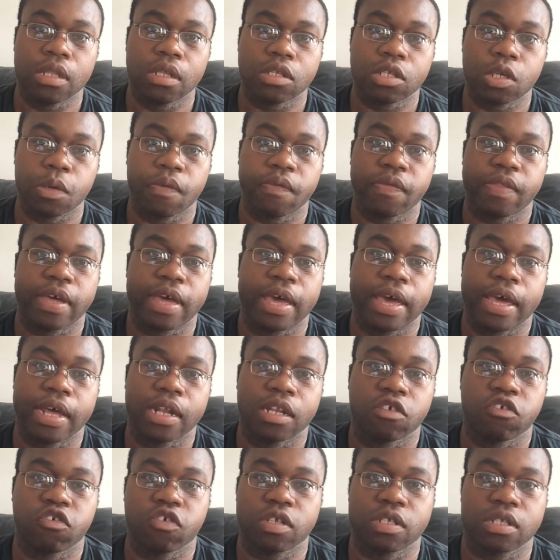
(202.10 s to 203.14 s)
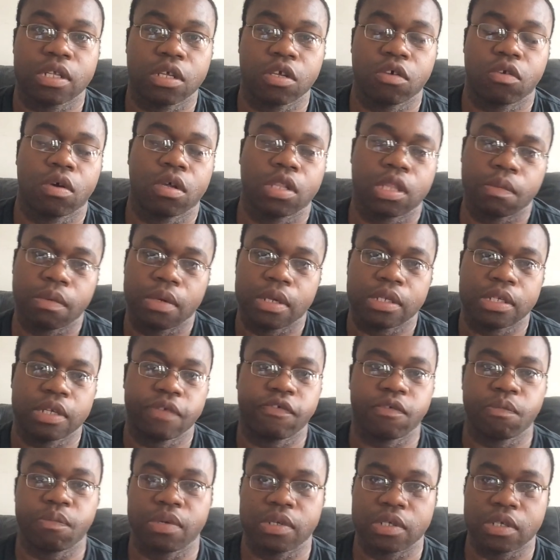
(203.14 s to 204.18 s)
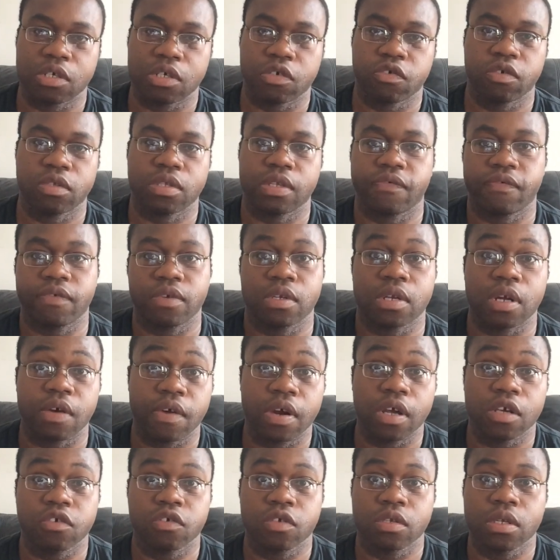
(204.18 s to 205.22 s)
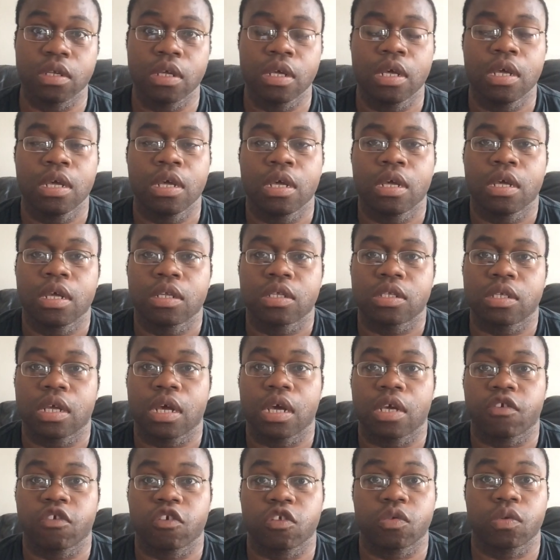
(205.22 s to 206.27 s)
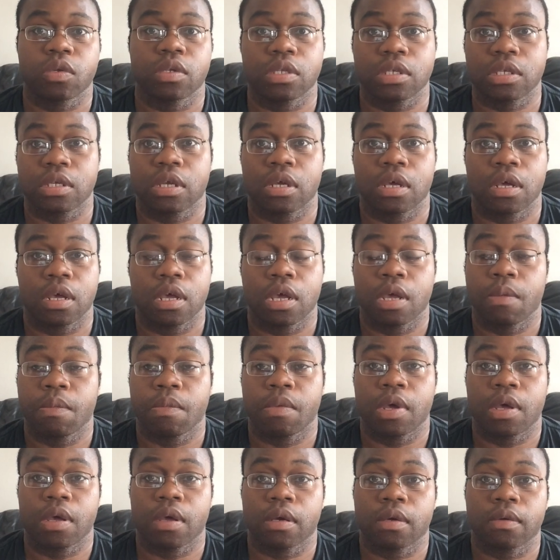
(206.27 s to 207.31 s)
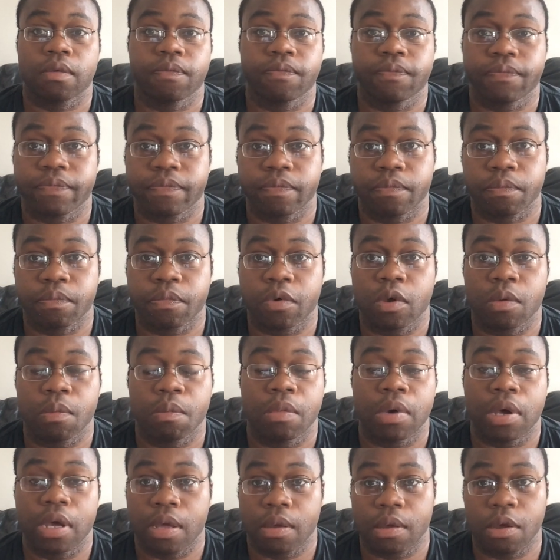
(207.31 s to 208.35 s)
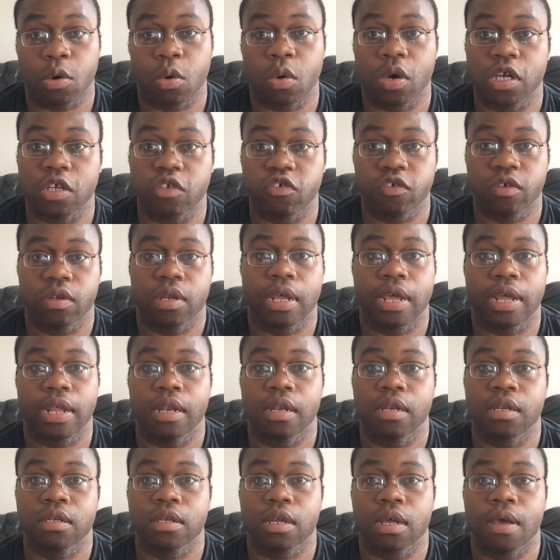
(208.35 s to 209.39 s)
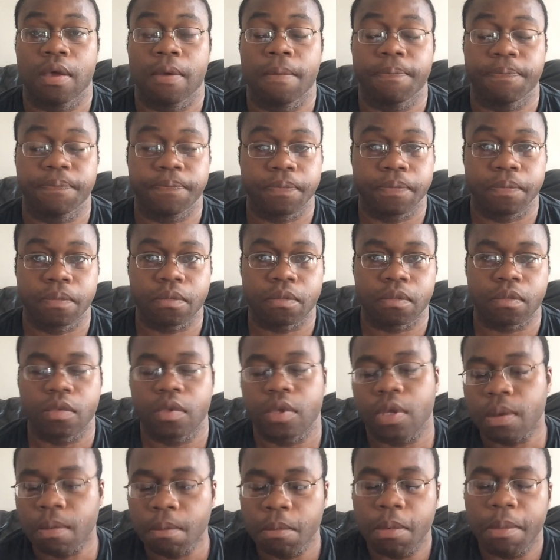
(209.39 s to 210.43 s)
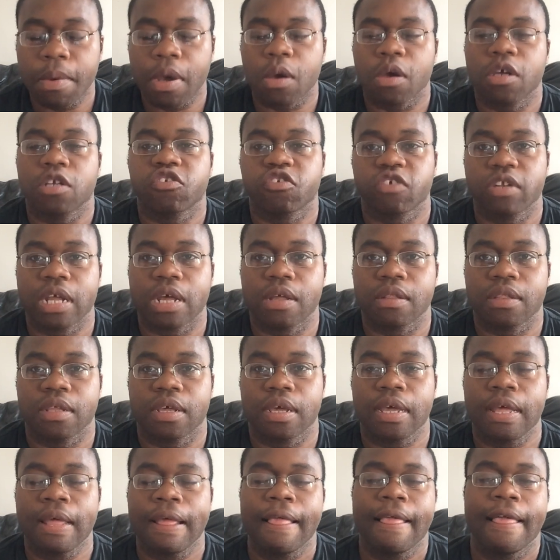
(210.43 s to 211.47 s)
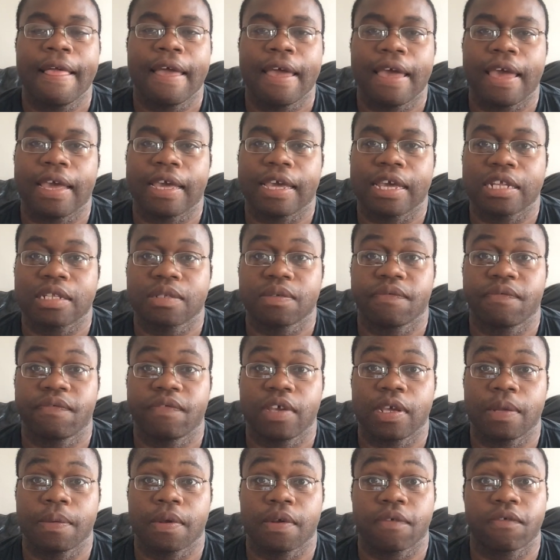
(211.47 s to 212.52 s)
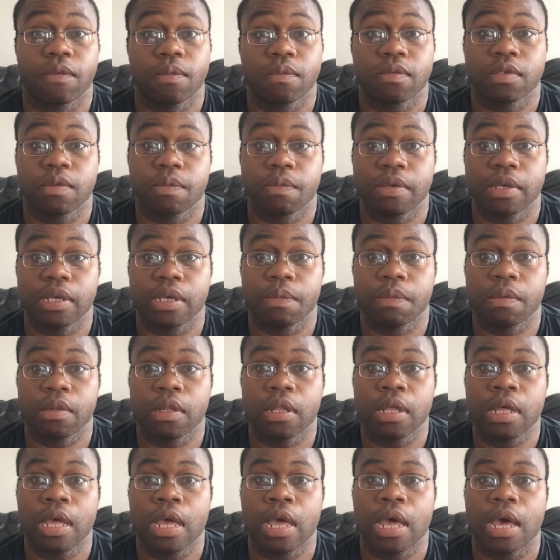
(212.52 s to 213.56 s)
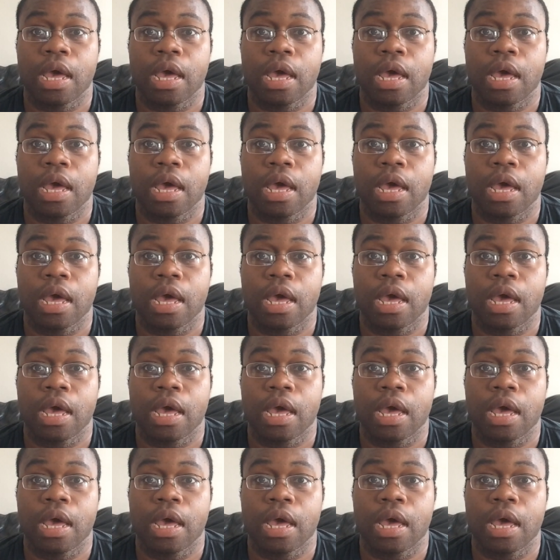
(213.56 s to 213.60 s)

top of the head, just that you got them in a different position, different direction. So yeah, I just want to put my question and put my question out there and get some feedback from some people.